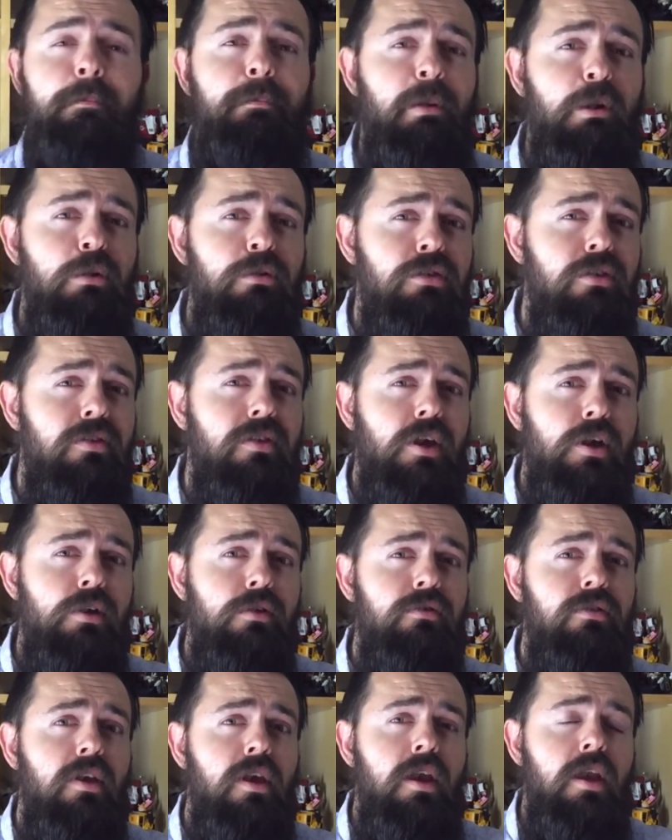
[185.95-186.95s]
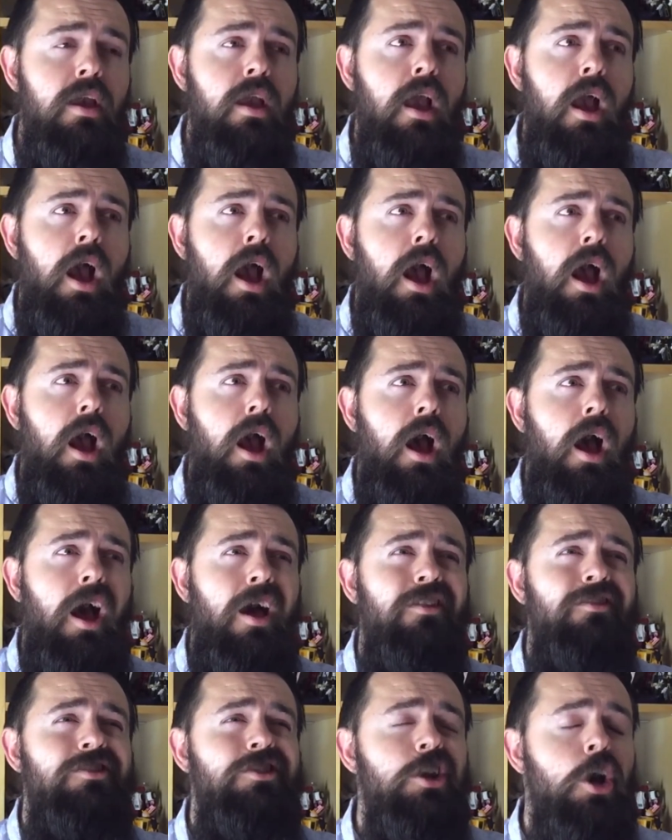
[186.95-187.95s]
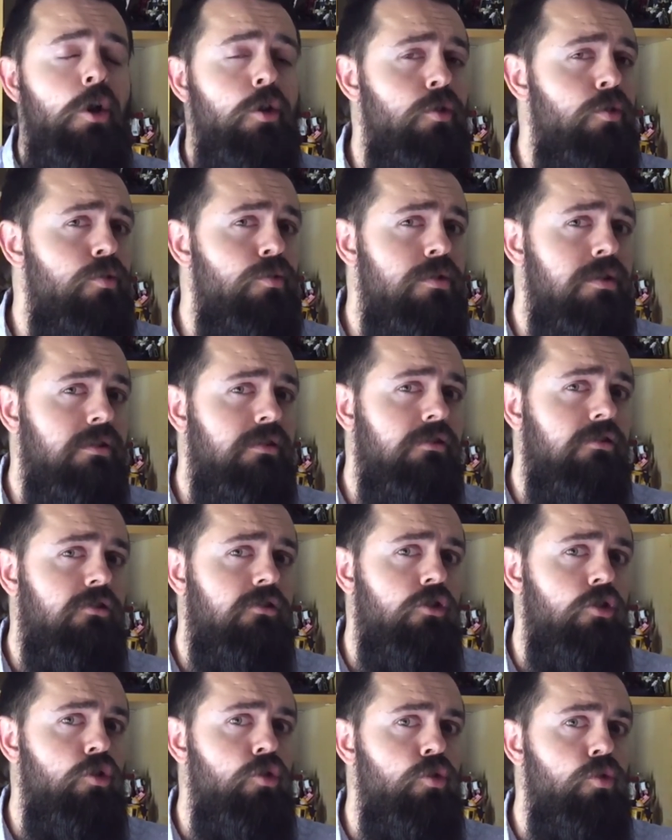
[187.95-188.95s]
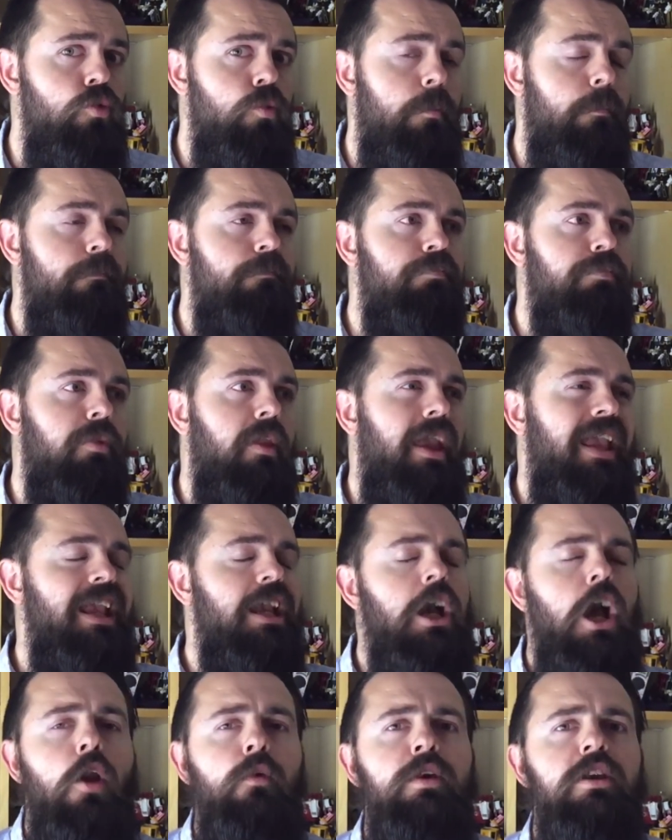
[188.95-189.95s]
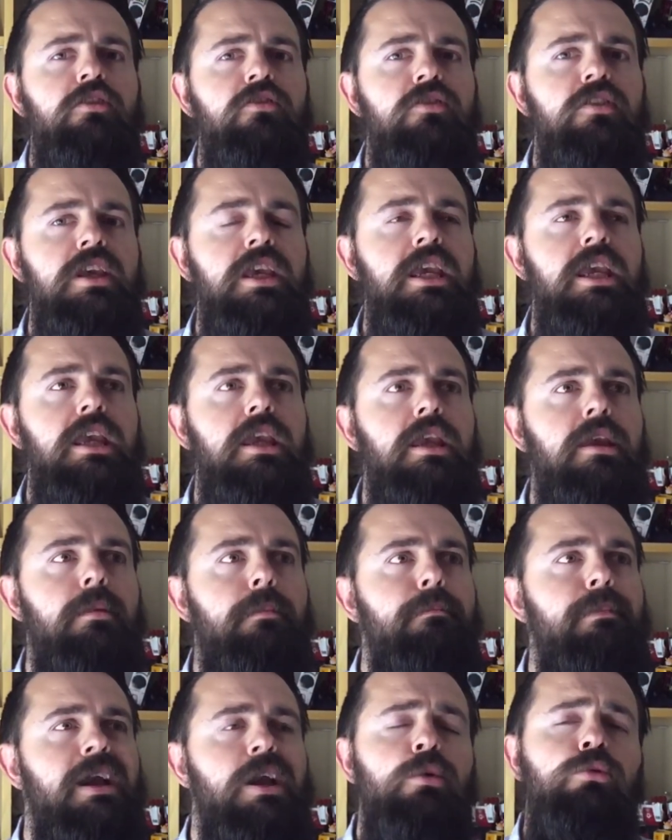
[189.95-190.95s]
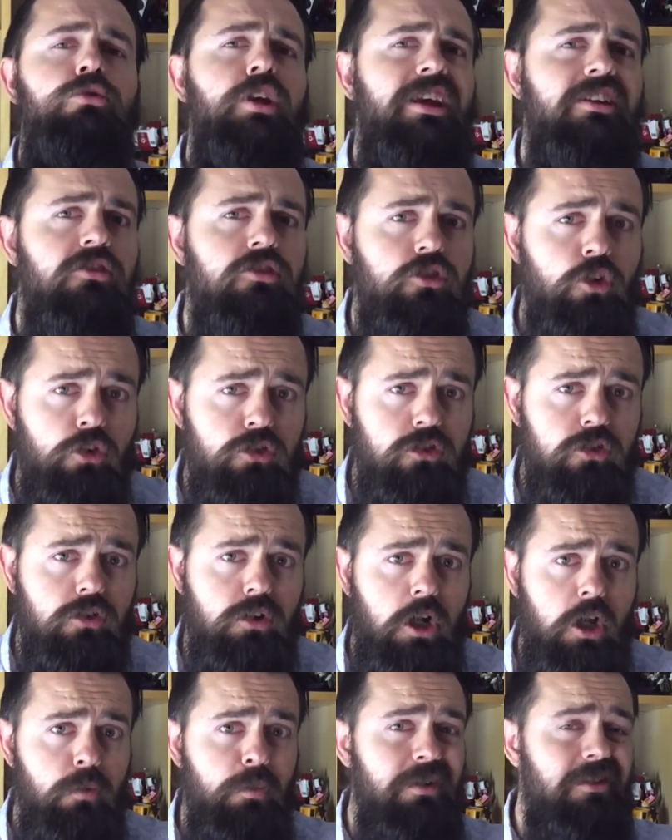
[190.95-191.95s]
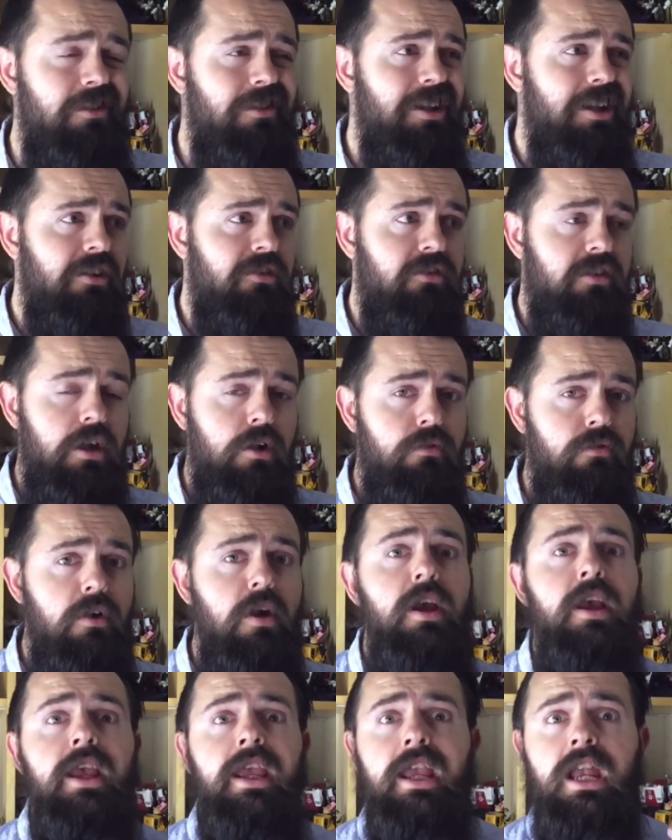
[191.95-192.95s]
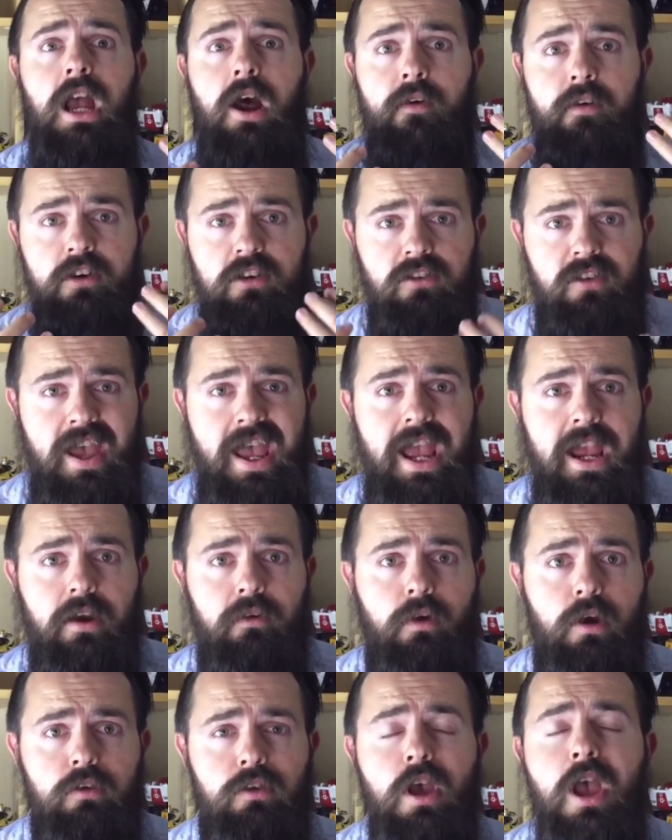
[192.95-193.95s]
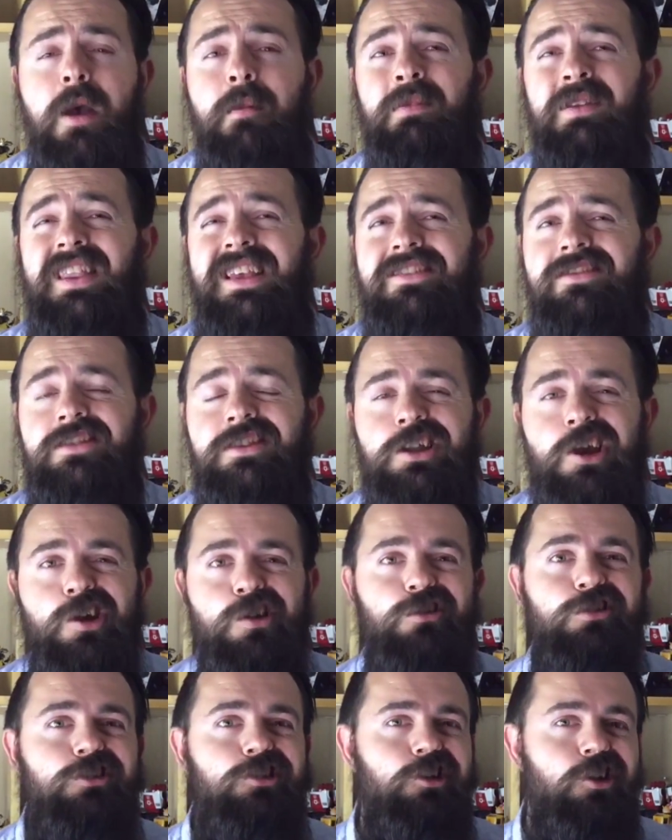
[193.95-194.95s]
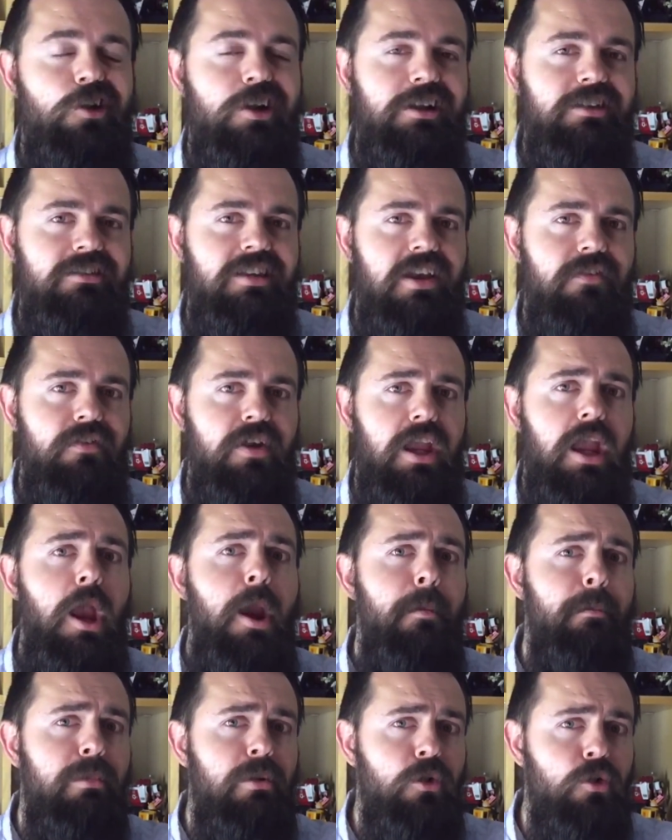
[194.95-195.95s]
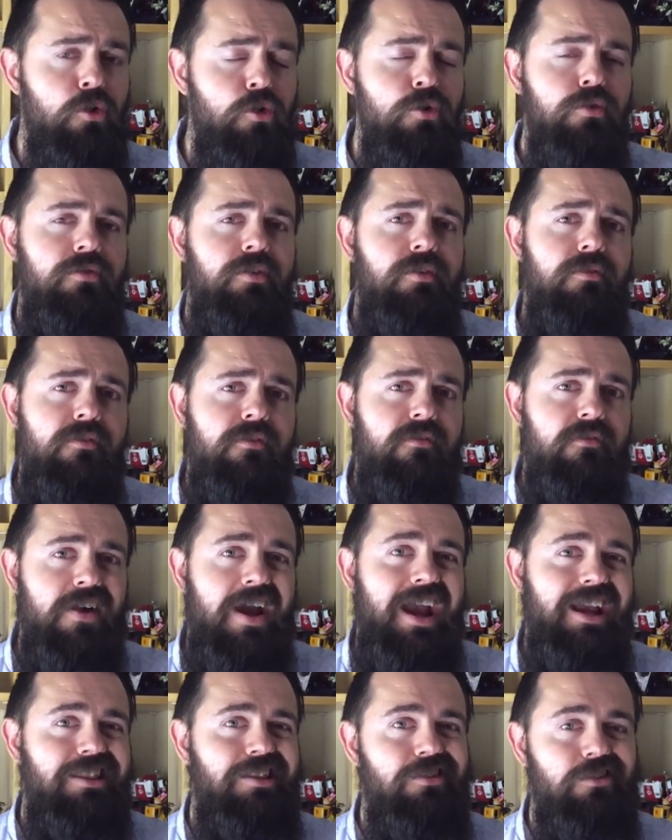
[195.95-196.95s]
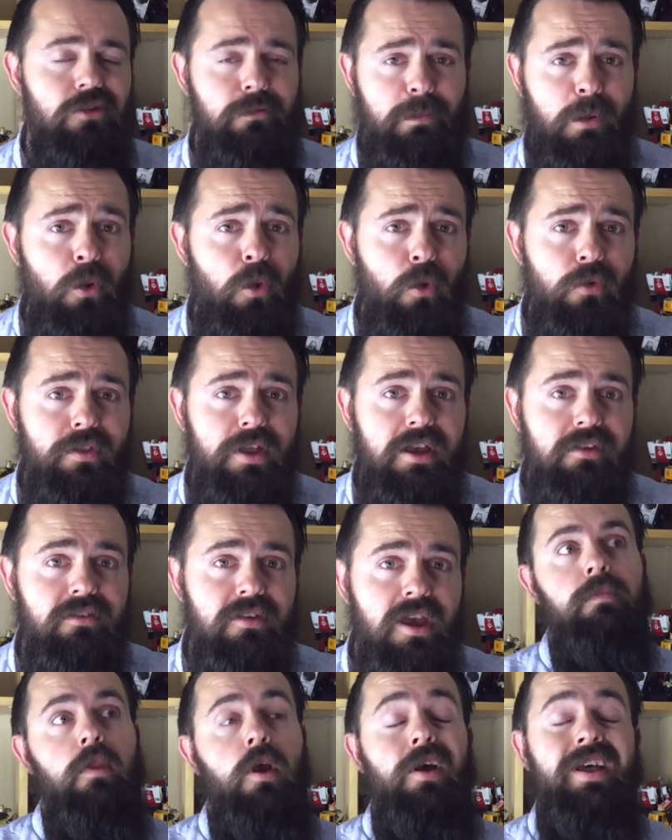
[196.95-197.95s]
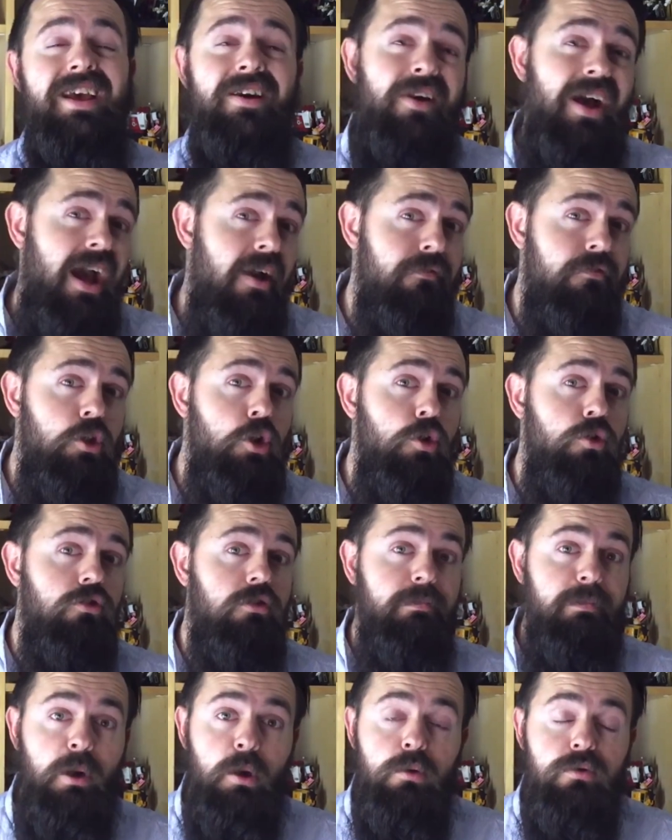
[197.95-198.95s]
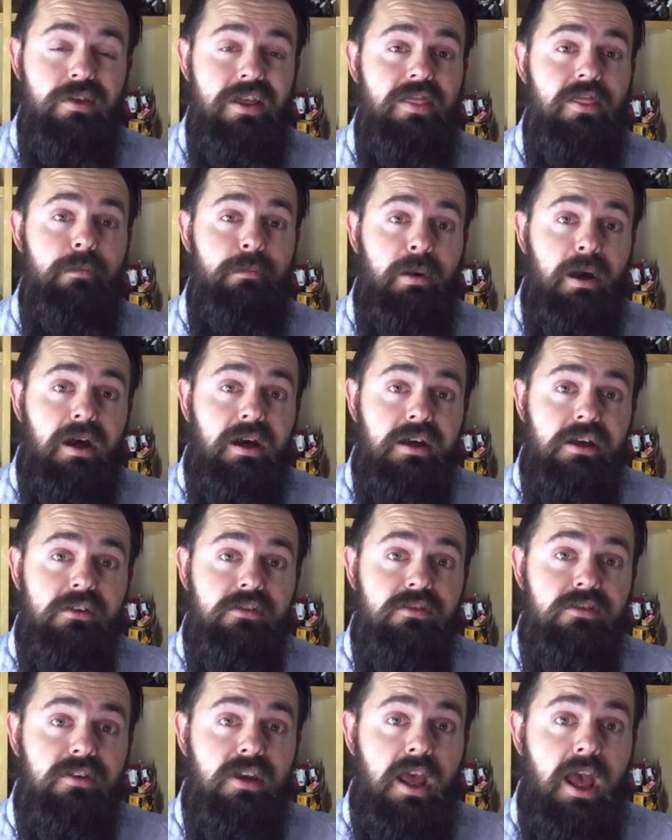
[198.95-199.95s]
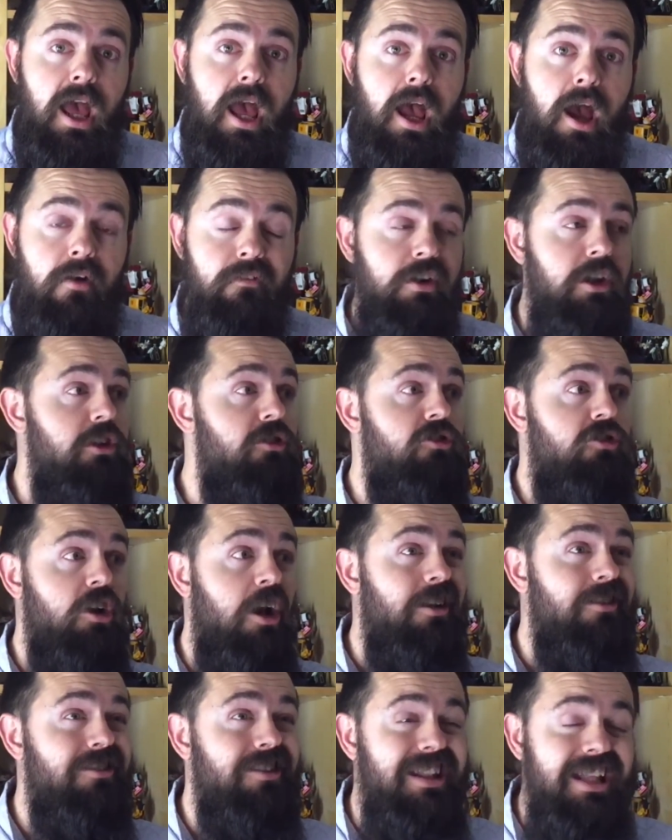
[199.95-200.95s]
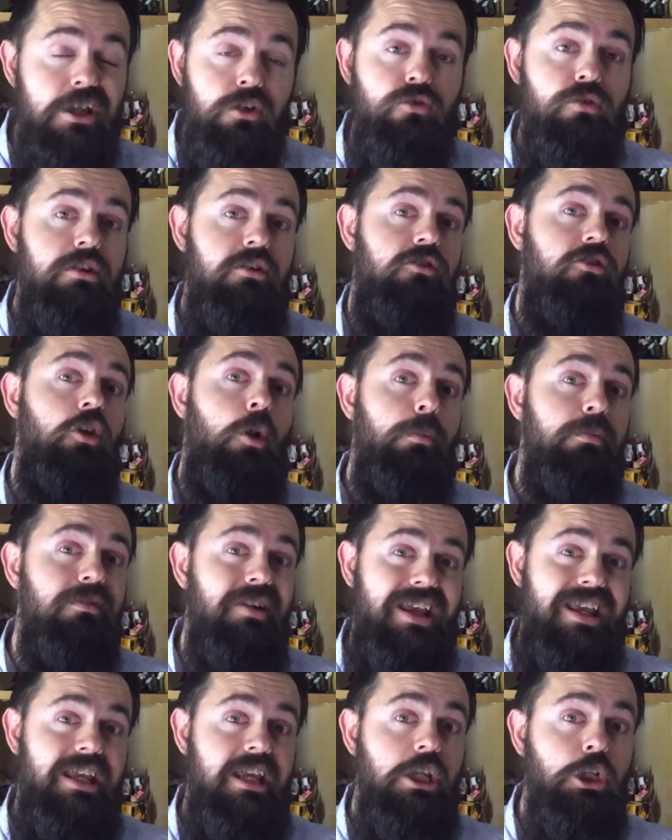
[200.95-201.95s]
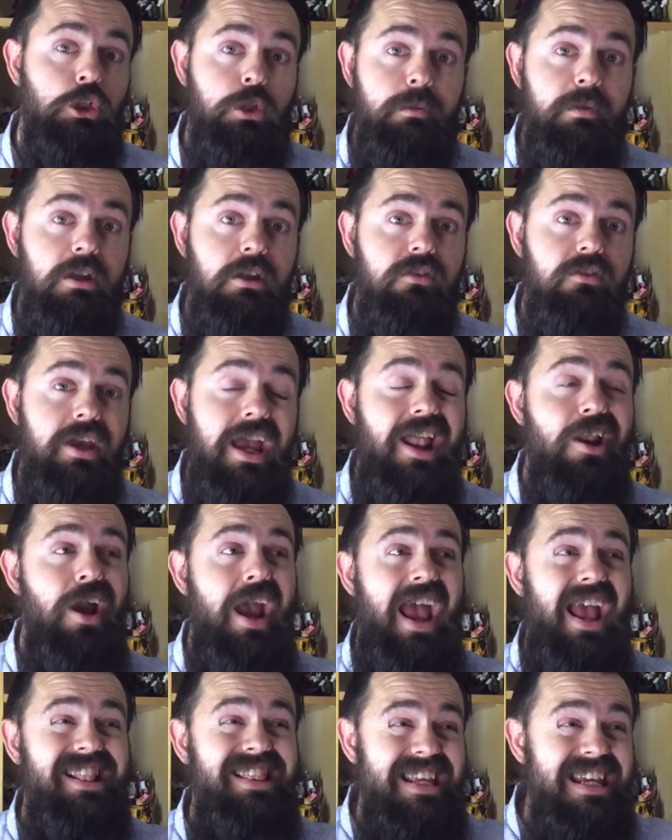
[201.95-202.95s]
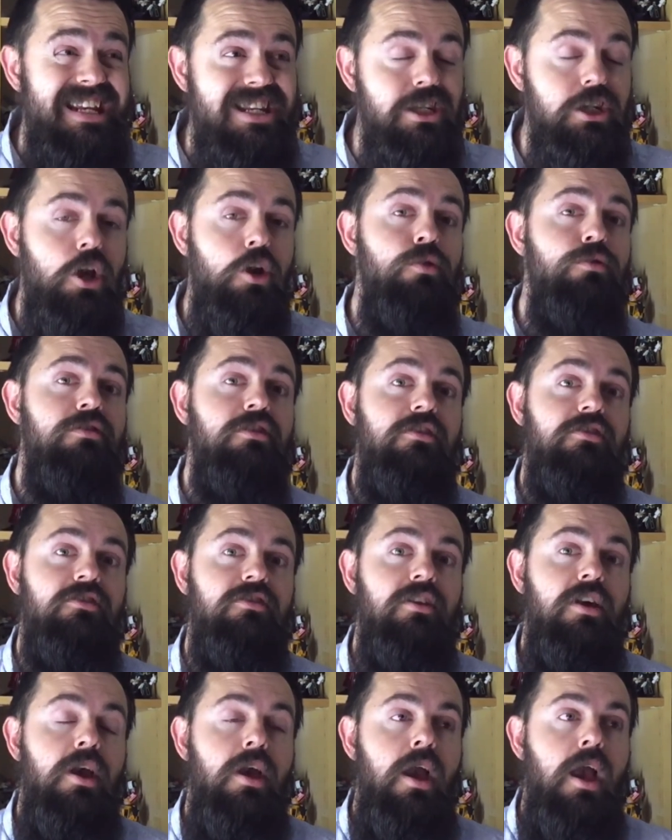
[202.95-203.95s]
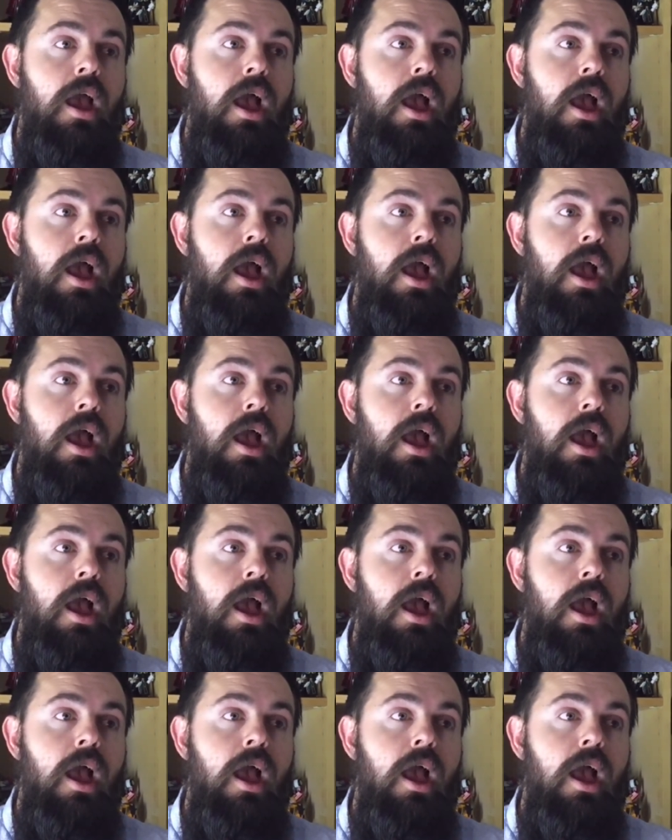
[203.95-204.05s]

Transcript: Both of those are known to encourage the male testosterone, which in itself encourages hair growth, but there's no scientific proven fact to support this. I now have used both in the past. I've only just literally stopped taking tribulus, and I did notice